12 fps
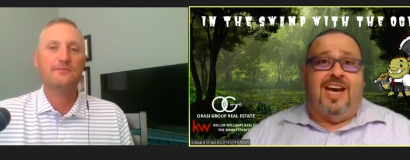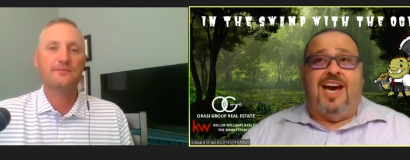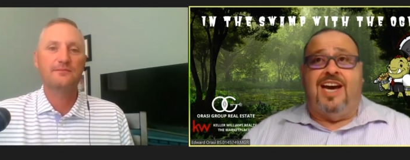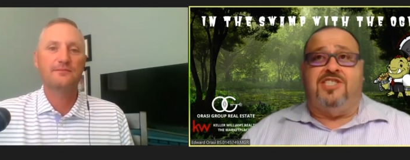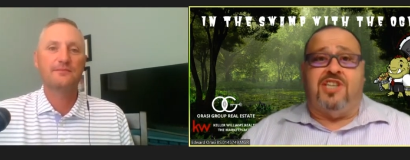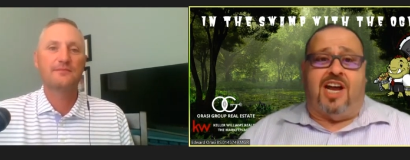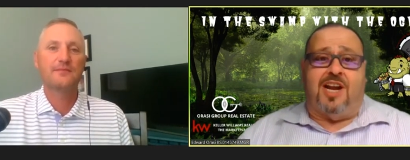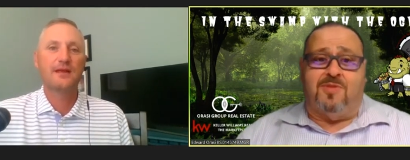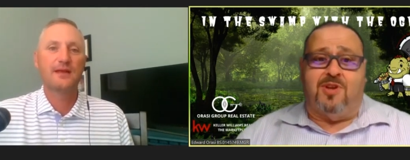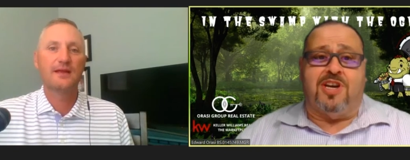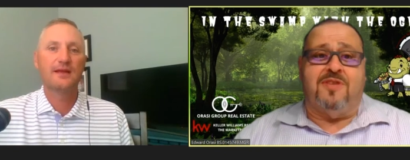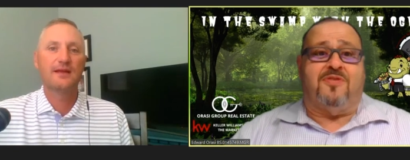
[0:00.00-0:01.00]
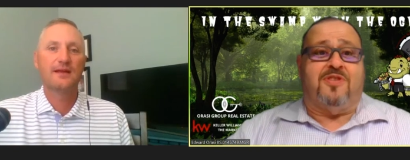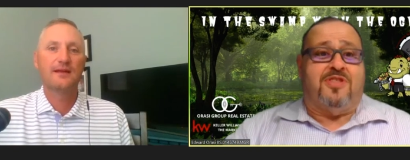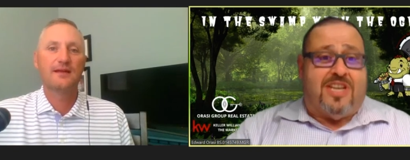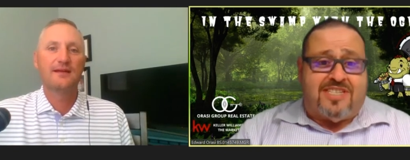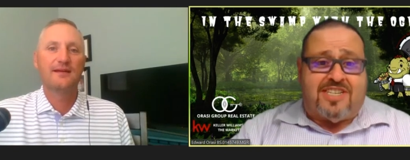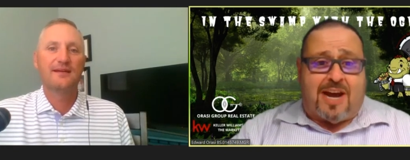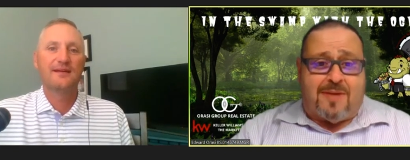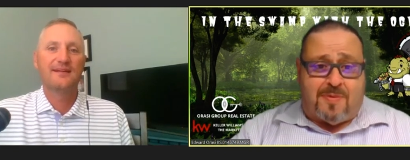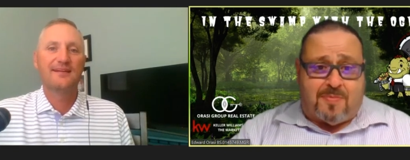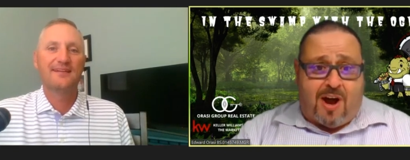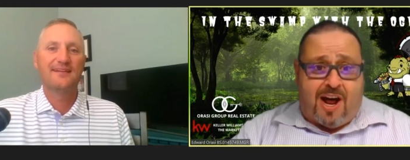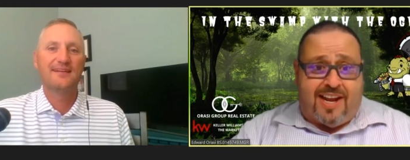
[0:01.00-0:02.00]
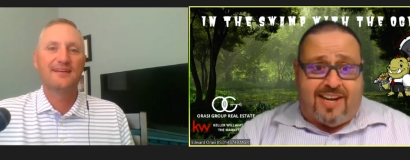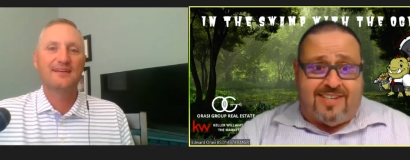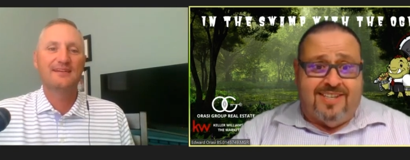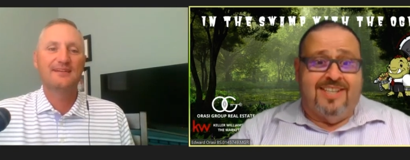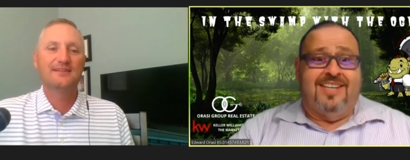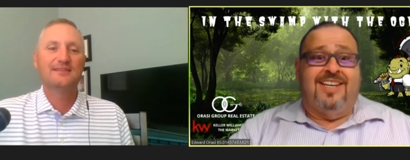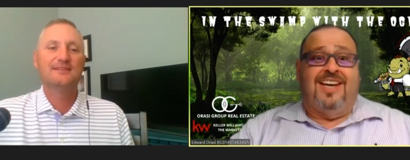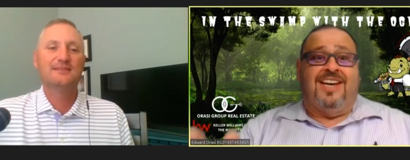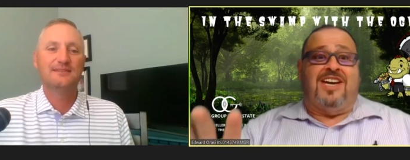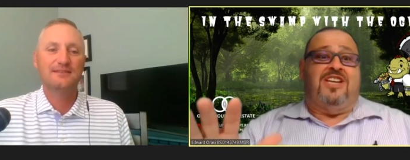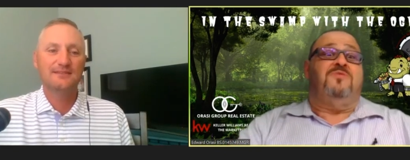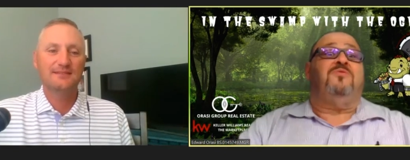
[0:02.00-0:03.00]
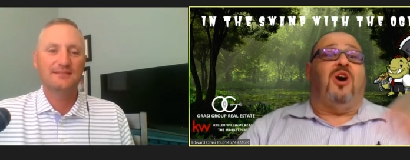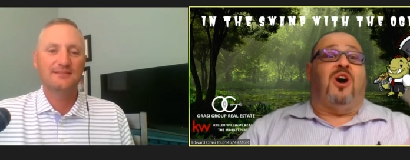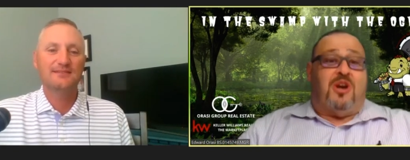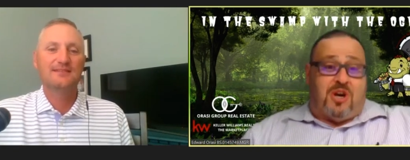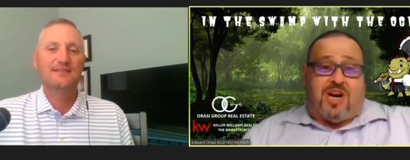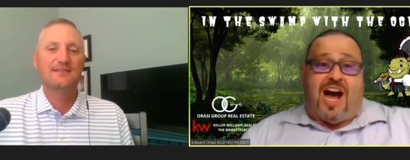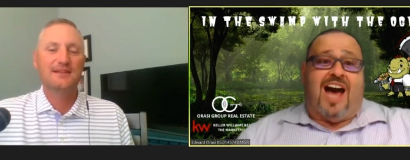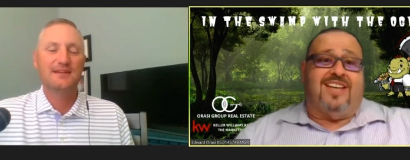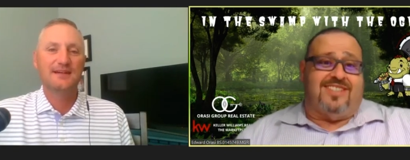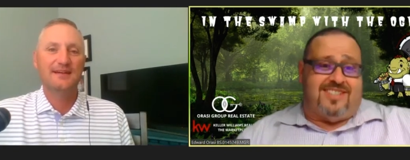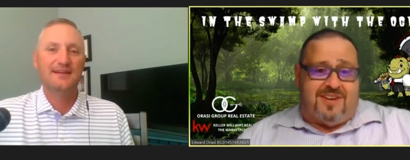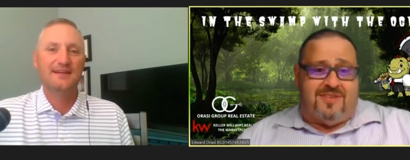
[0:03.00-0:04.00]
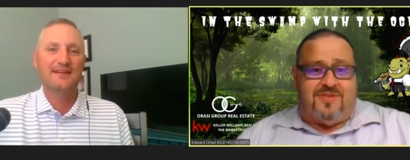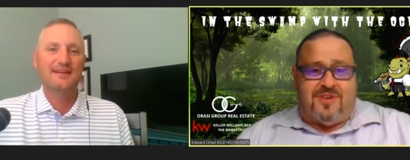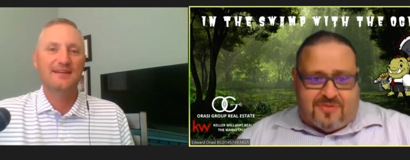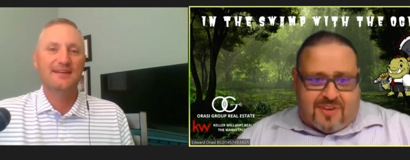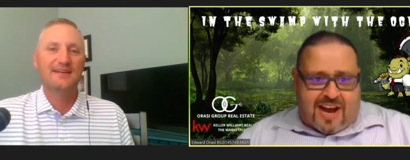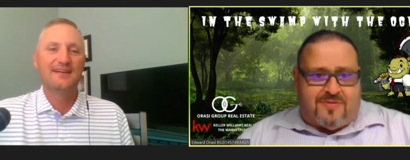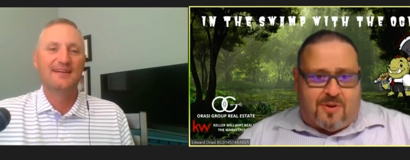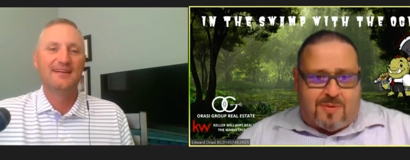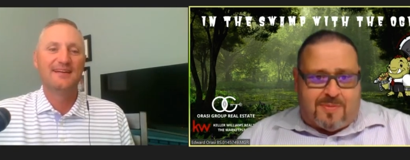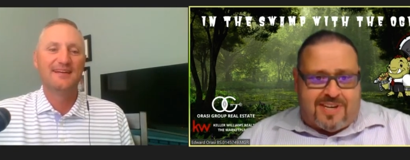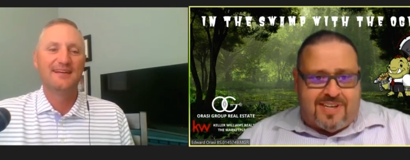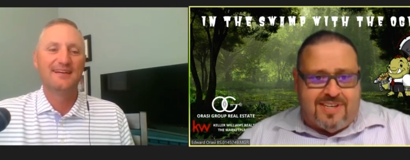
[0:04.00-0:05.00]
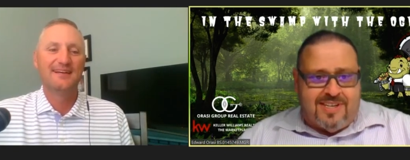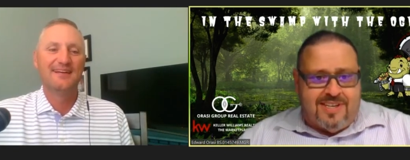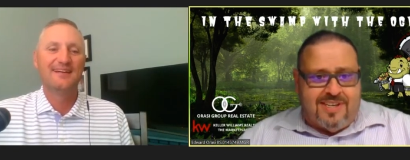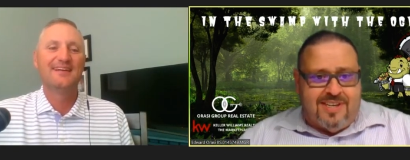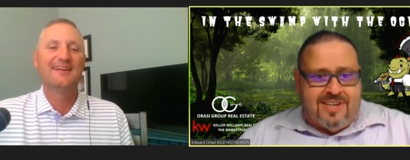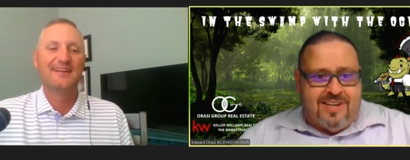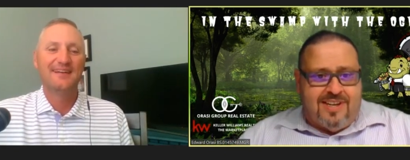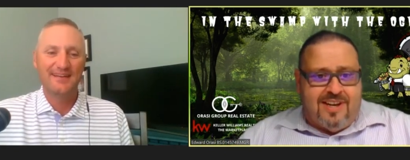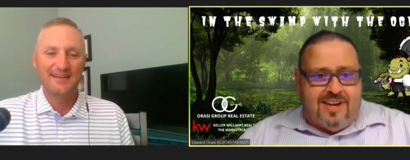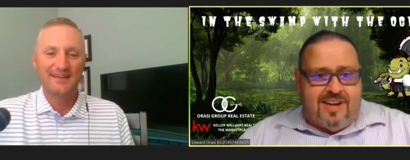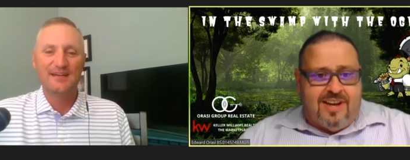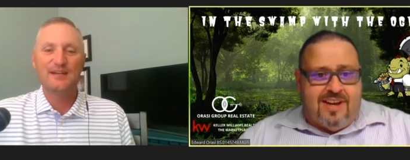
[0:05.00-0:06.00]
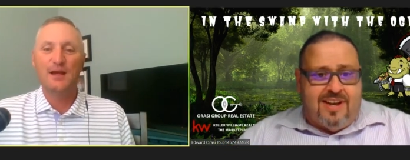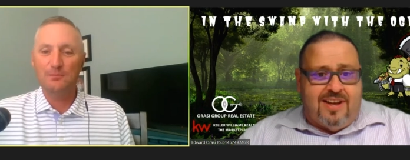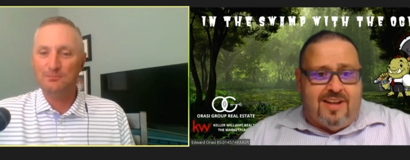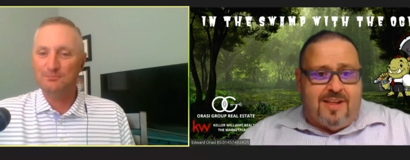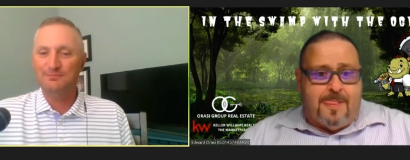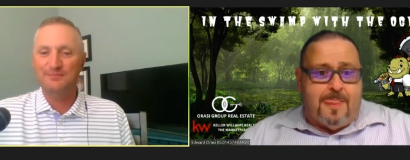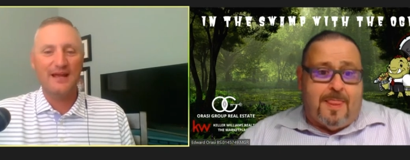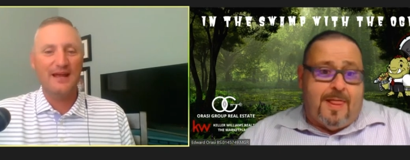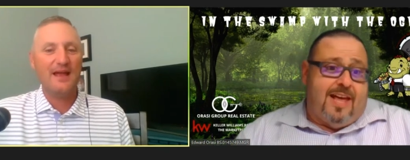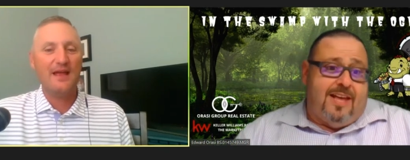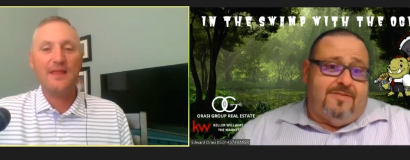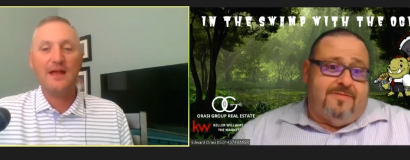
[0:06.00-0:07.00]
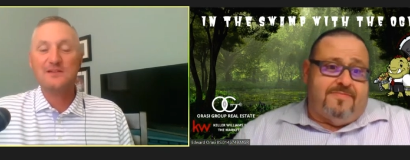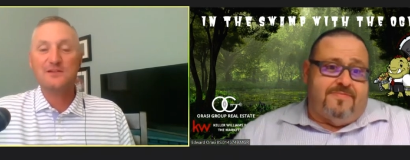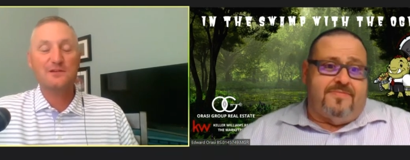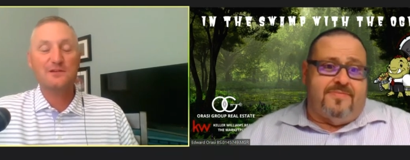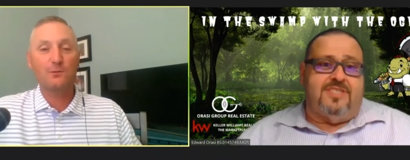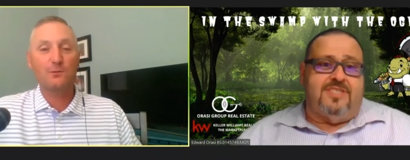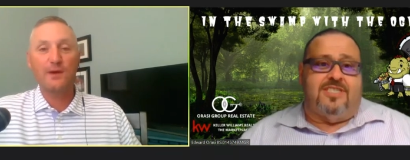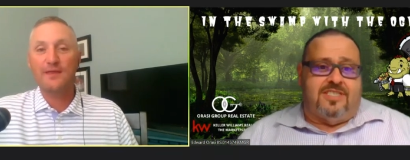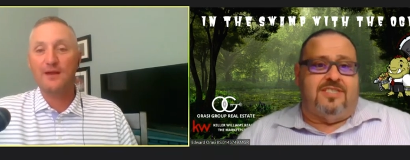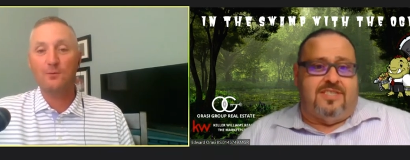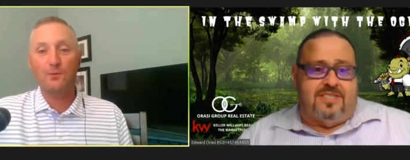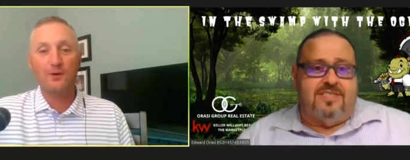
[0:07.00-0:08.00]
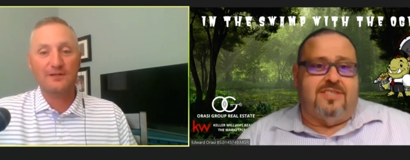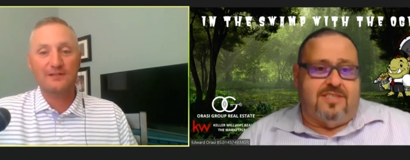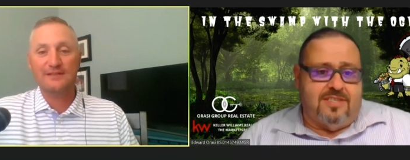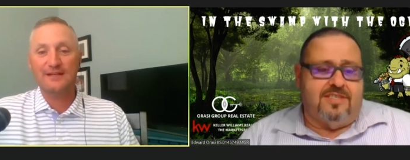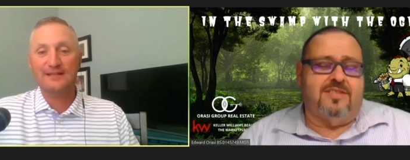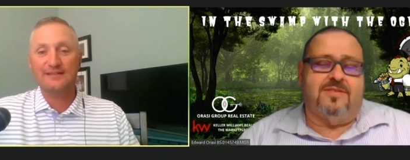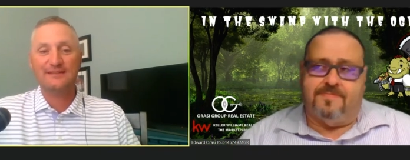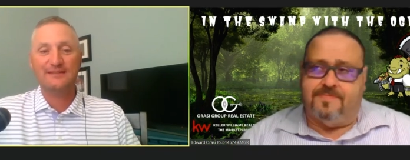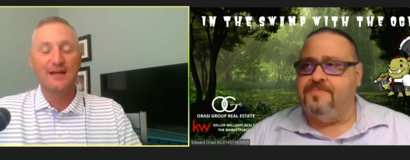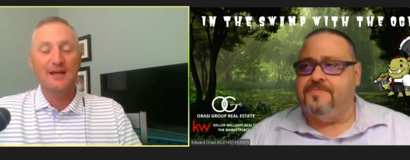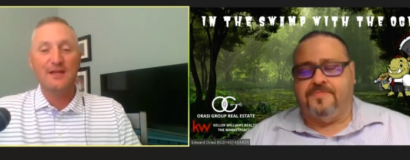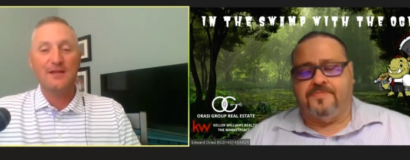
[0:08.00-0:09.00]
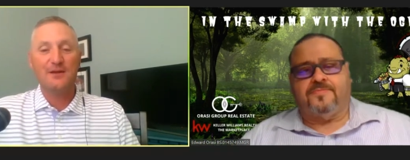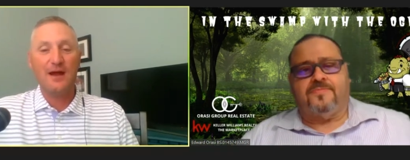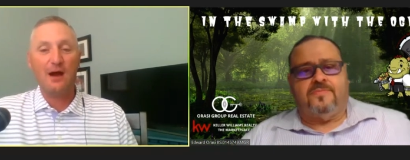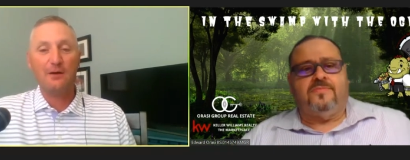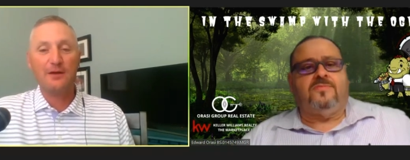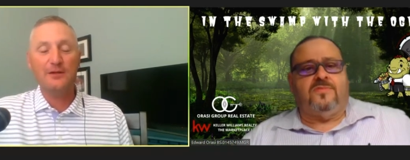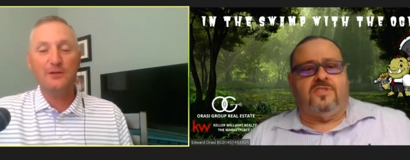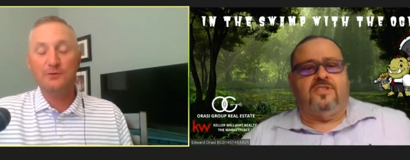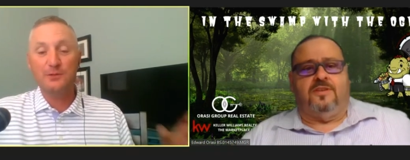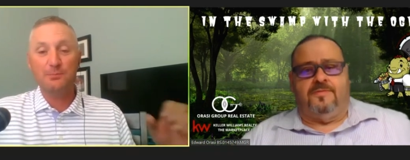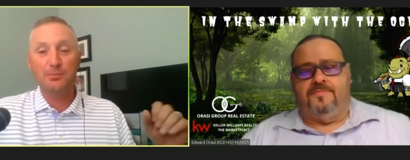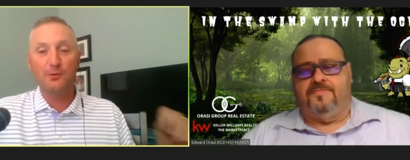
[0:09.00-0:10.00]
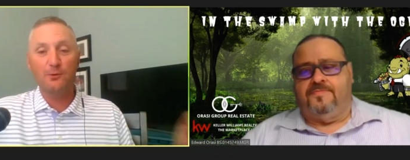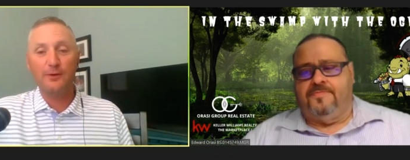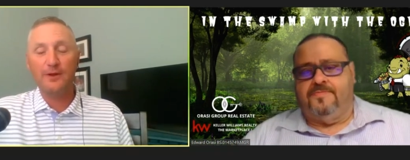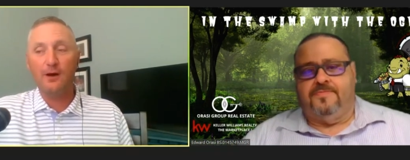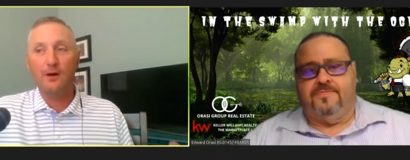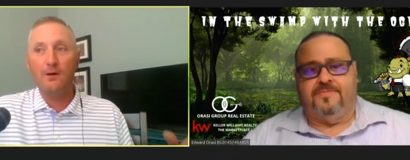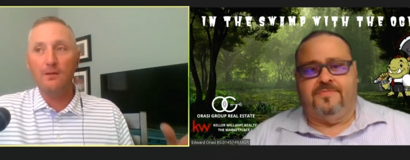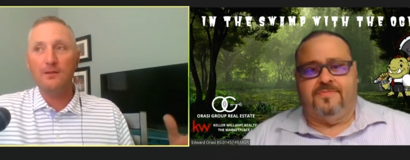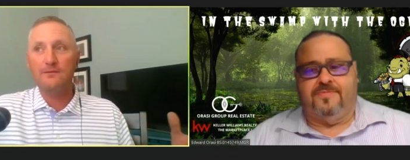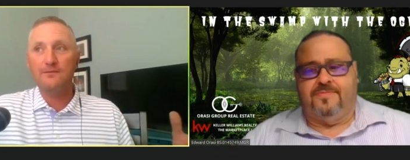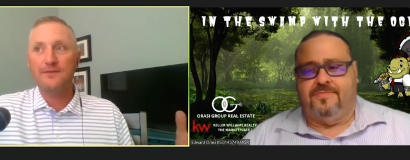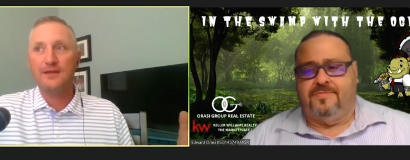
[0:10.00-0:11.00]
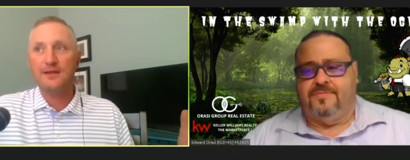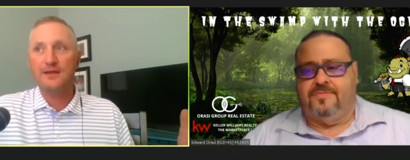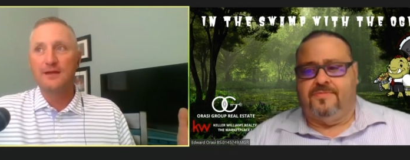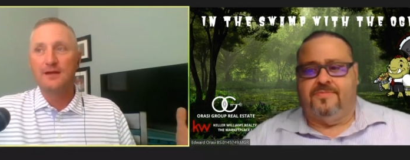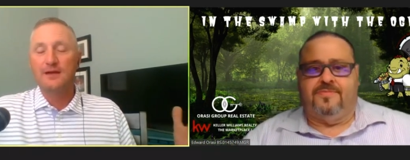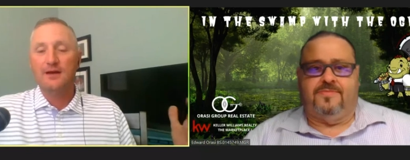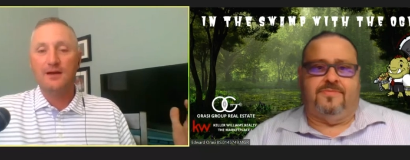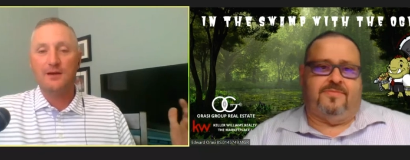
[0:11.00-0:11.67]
Speaker 1: said, Hey, John, I'm looking for this type of product. Can you call your guys and see if you can find it for me?
Speaker 2: Yep. And, and that's just the way that it works. It's, you know, how can you deploy all of the uh,